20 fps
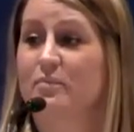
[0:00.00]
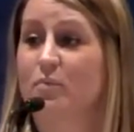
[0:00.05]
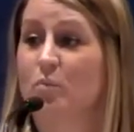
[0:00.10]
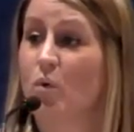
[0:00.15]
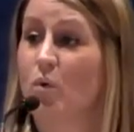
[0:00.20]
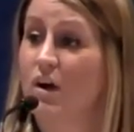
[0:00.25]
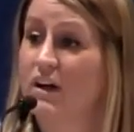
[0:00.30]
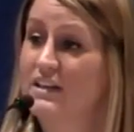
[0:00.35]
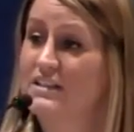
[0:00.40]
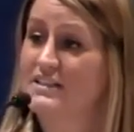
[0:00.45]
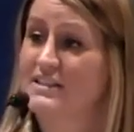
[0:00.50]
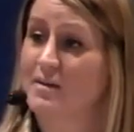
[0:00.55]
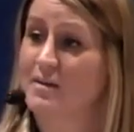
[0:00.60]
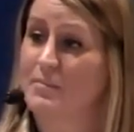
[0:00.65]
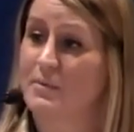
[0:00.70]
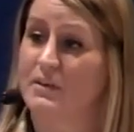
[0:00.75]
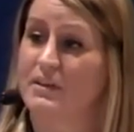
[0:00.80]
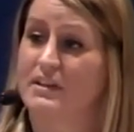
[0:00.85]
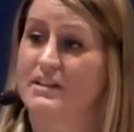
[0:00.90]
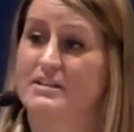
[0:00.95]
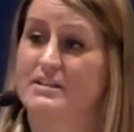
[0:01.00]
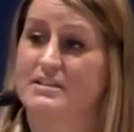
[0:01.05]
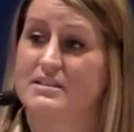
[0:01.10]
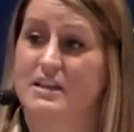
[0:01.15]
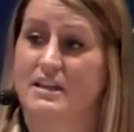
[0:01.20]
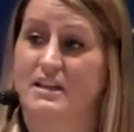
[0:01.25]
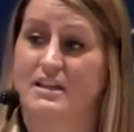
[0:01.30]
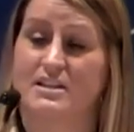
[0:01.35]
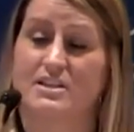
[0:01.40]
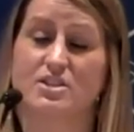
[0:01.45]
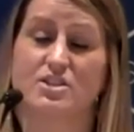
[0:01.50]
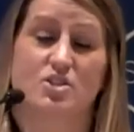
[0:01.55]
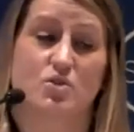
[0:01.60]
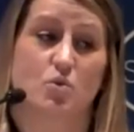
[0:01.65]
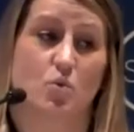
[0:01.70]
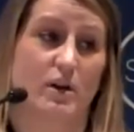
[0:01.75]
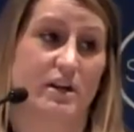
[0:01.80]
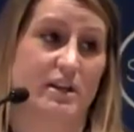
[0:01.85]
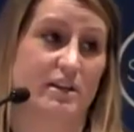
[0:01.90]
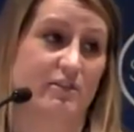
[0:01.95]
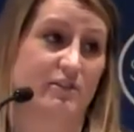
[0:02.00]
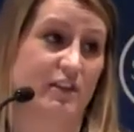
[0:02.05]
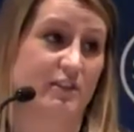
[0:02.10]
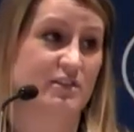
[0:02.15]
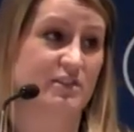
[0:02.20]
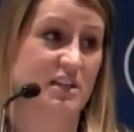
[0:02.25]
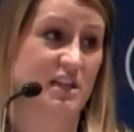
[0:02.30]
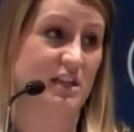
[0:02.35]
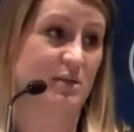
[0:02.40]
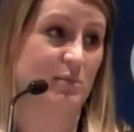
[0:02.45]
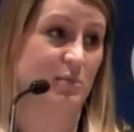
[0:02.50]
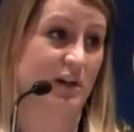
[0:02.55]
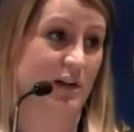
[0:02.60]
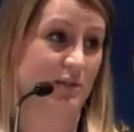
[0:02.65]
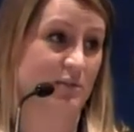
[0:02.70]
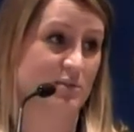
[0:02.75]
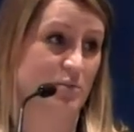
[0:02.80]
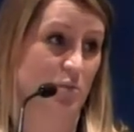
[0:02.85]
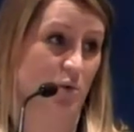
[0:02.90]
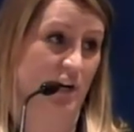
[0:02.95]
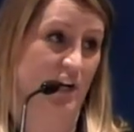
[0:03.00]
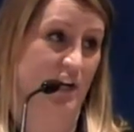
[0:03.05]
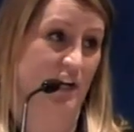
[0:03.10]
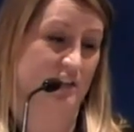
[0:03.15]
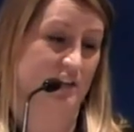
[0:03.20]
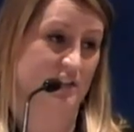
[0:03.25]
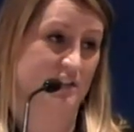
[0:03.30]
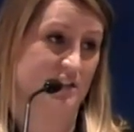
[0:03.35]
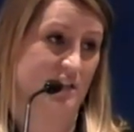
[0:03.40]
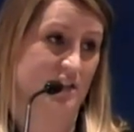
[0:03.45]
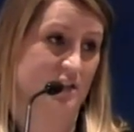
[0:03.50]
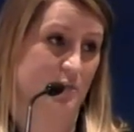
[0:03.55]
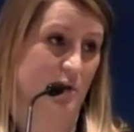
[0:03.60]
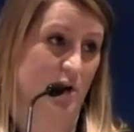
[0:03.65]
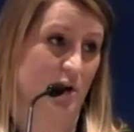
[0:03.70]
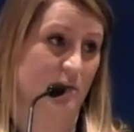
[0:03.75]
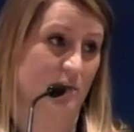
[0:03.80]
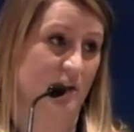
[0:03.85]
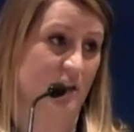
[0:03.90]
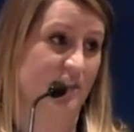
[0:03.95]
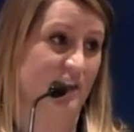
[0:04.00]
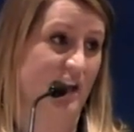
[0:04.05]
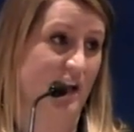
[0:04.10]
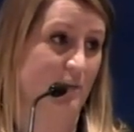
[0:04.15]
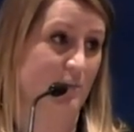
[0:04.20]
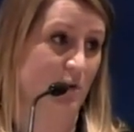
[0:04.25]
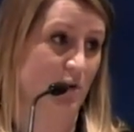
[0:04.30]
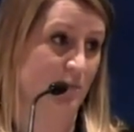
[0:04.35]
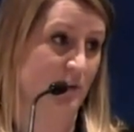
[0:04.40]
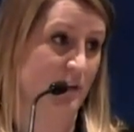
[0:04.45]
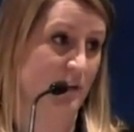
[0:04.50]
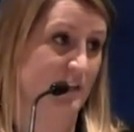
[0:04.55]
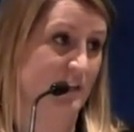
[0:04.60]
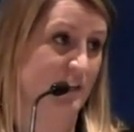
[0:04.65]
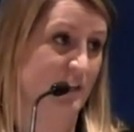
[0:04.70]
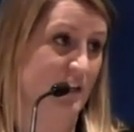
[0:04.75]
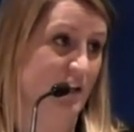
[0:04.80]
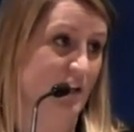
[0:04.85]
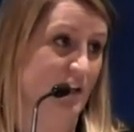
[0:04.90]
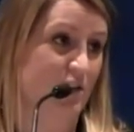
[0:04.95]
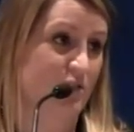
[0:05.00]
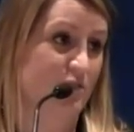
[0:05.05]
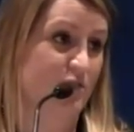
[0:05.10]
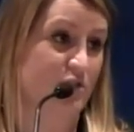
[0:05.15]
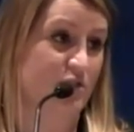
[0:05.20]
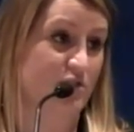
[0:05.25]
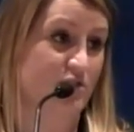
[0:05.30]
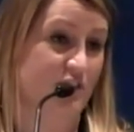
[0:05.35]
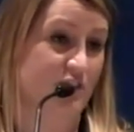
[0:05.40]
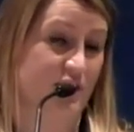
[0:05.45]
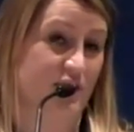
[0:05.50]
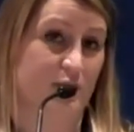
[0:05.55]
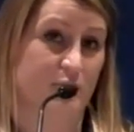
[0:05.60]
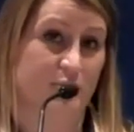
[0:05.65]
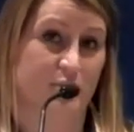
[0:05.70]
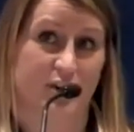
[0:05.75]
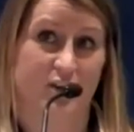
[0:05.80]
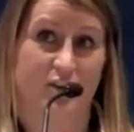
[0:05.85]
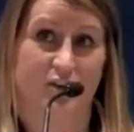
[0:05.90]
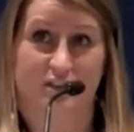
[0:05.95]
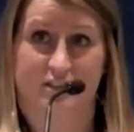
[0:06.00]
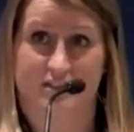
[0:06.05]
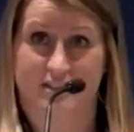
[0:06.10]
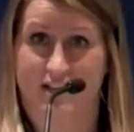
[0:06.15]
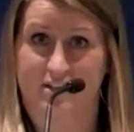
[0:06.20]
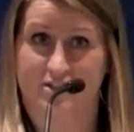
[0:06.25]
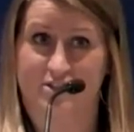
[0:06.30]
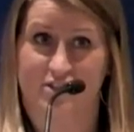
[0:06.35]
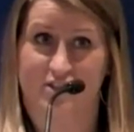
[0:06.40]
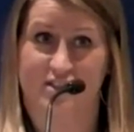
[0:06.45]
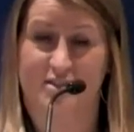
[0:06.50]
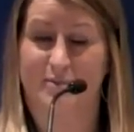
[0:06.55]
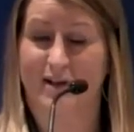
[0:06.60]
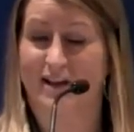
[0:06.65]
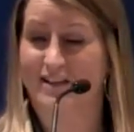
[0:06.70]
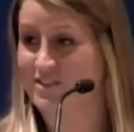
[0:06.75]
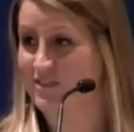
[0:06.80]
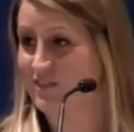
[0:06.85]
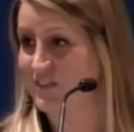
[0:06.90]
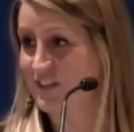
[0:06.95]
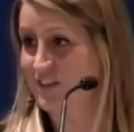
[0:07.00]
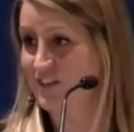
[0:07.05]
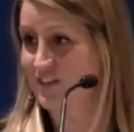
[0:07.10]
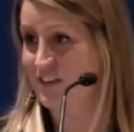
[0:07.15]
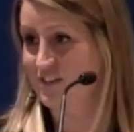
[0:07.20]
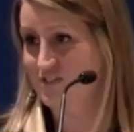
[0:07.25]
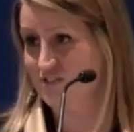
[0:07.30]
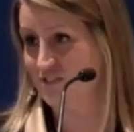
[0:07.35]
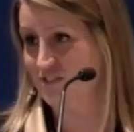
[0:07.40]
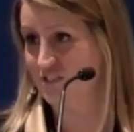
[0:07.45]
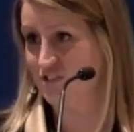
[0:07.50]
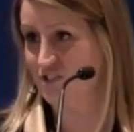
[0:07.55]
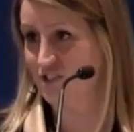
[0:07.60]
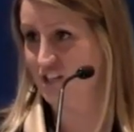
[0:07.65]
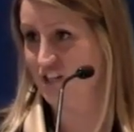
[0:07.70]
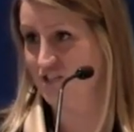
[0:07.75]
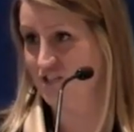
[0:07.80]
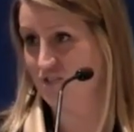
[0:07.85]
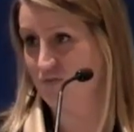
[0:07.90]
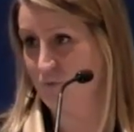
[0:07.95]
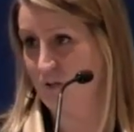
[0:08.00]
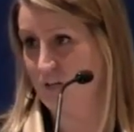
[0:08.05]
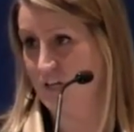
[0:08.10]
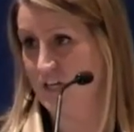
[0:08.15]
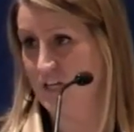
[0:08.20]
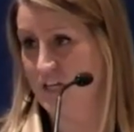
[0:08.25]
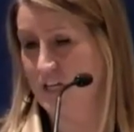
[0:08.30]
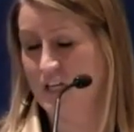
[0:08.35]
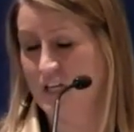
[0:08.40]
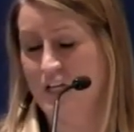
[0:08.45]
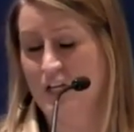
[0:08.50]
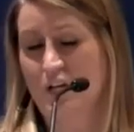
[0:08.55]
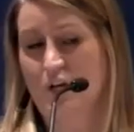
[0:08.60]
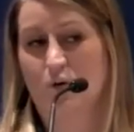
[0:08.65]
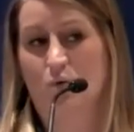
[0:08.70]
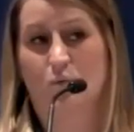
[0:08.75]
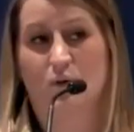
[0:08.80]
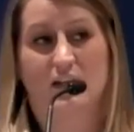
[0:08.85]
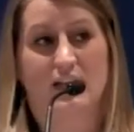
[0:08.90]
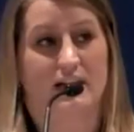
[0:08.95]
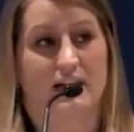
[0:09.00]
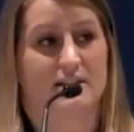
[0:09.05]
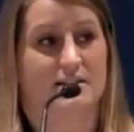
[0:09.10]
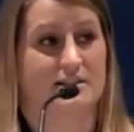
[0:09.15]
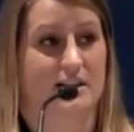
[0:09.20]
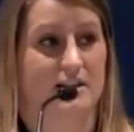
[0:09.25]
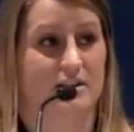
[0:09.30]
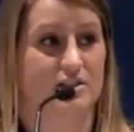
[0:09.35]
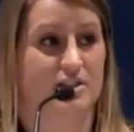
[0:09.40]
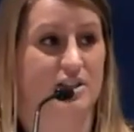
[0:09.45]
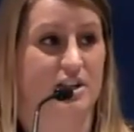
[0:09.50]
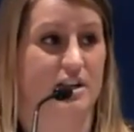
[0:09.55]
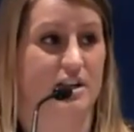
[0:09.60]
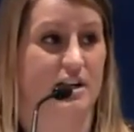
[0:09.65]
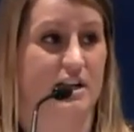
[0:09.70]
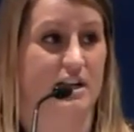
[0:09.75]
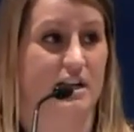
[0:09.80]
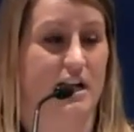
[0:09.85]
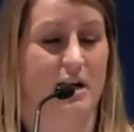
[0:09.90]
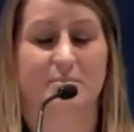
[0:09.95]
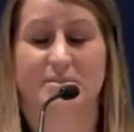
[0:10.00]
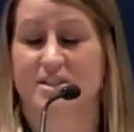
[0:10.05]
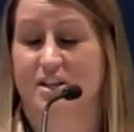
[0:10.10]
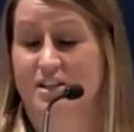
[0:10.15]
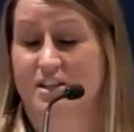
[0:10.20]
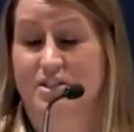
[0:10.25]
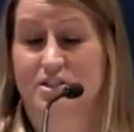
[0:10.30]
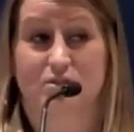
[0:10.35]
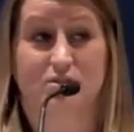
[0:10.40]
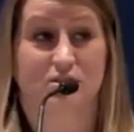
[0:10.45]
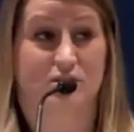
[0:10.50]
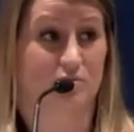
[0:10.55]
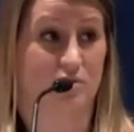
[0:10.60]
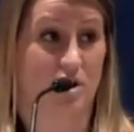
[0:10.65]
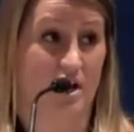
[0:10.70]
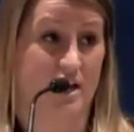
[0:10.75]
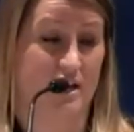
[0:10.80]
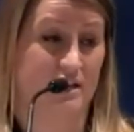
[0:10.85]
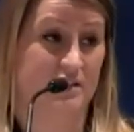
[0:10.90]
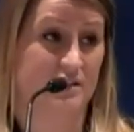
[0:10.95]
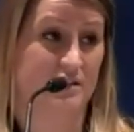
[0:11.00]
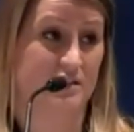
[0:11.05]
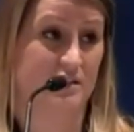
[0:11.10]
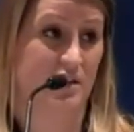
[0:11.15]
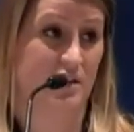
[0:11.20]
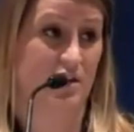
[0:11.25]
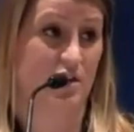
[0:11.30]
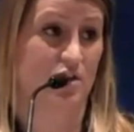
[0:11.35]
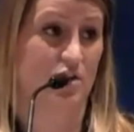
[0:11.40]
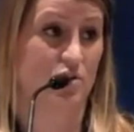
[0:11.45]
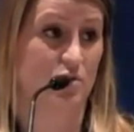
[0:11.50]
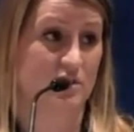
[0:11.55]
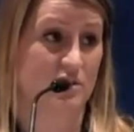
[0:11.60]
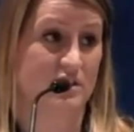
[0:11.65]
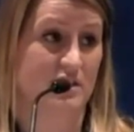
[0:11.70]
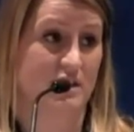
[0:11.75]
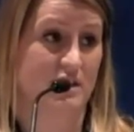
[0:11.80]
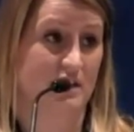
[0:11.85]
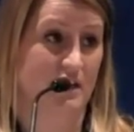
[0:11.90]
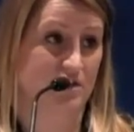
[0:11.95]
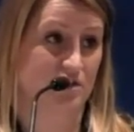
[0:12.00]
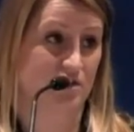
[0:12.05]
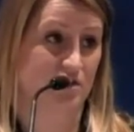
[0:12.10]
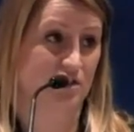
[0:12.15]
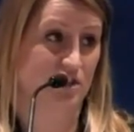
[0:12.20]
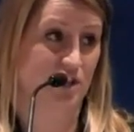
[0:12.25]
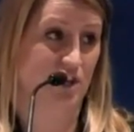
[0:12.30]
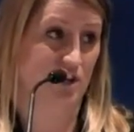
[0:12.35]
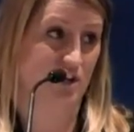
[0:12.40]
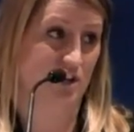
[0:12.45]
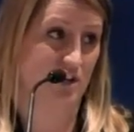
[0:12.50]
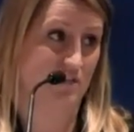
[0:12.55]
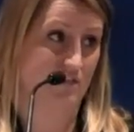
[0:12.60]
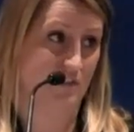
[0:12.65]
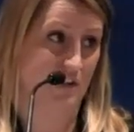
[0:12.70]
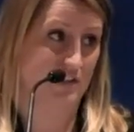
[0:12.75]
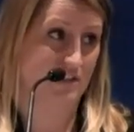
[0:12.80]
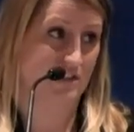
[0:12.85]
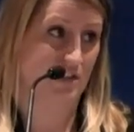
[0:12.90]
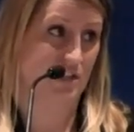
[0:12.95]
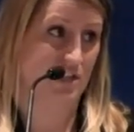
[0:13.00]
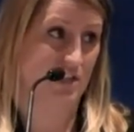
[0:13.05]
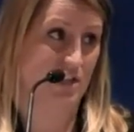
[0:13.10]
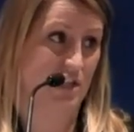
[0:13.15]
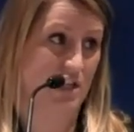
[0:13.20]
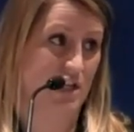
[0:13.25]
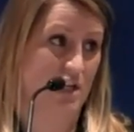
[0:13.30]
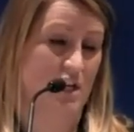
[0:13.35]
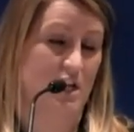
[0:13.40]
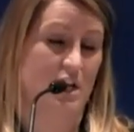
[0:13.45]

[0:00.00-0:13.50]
One example is in 2015, when I was working at the State Department at that moment, for the very bureau that's actually sponsoring International Education Week, we had Susan Rice, who was then National Security Advisor,